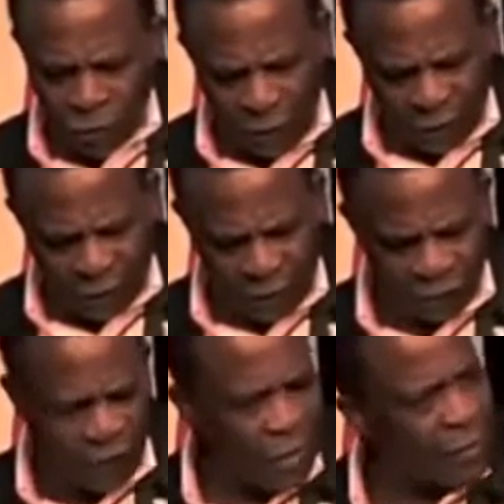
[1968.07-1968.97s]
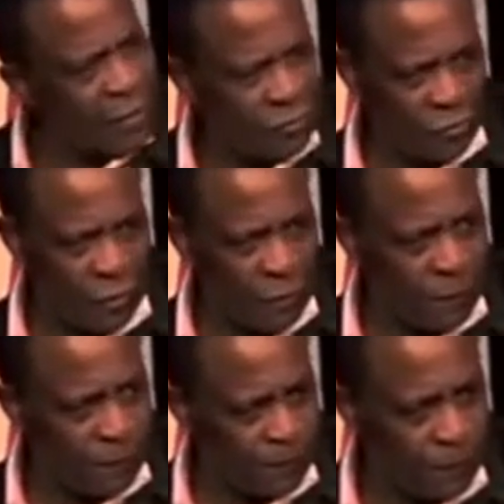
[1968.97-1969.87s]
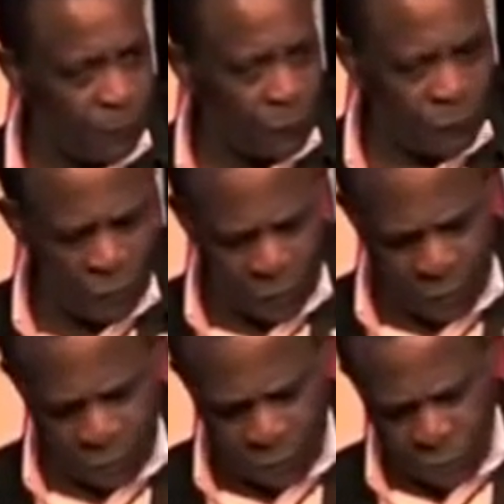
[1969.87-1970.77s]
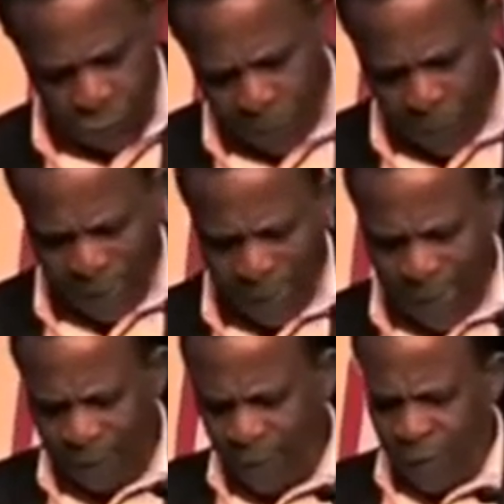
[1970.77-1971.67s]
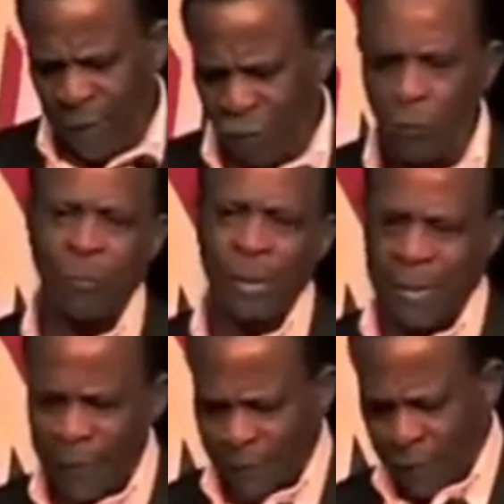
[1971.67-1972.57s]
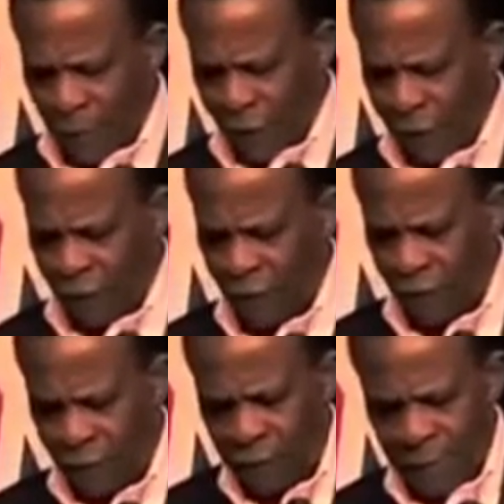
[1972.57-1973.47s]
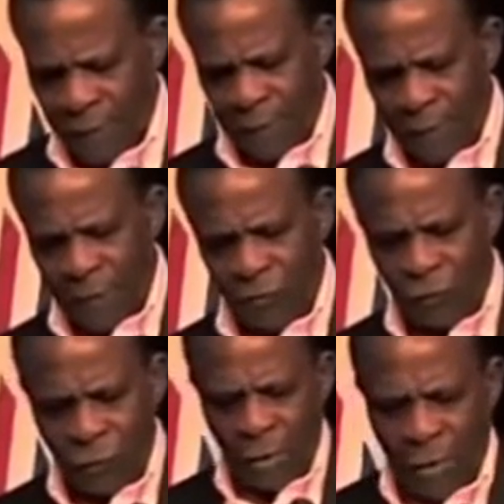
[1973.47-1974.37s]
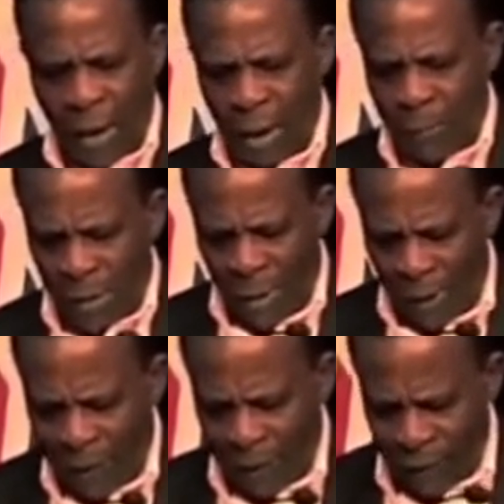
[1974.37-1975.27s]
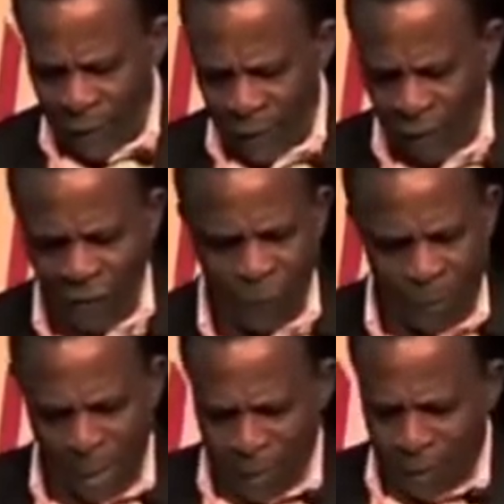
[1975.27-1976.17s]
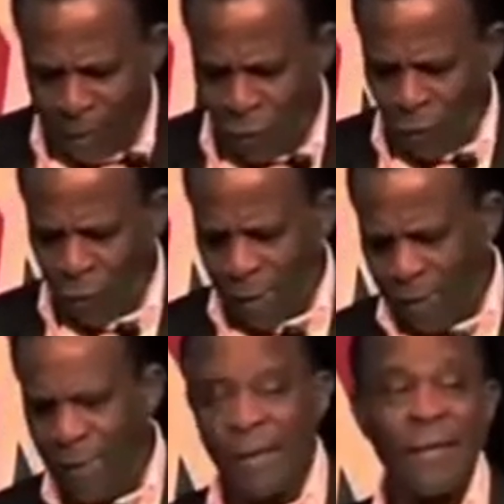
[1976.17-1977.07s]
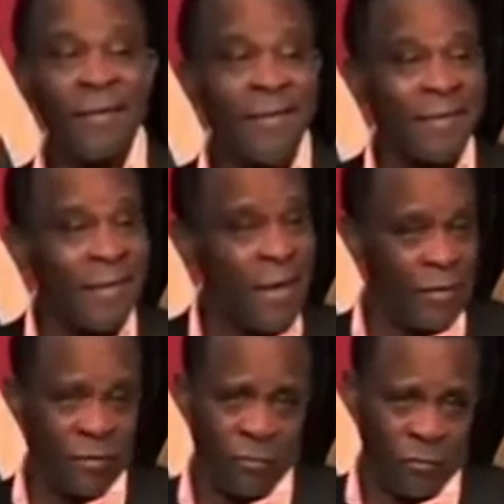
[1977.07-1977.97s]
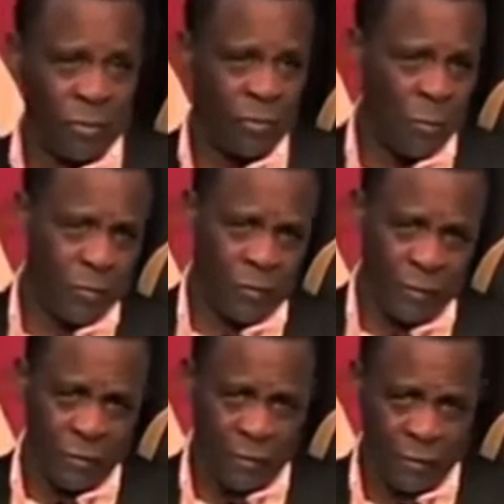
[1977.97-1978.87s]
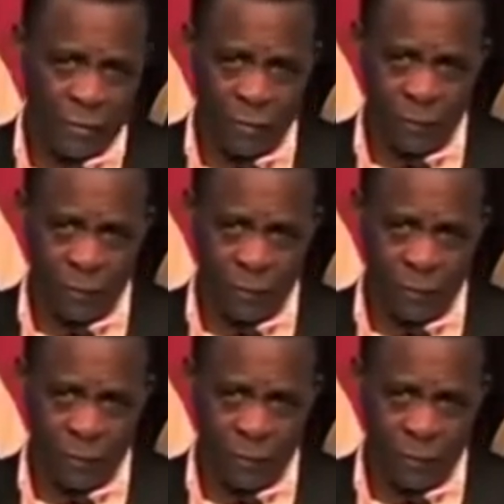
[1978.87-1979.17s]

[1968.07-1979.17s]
justification for replicating and duplicating efforts in each of our Caribbean islands and expending already scarce resources.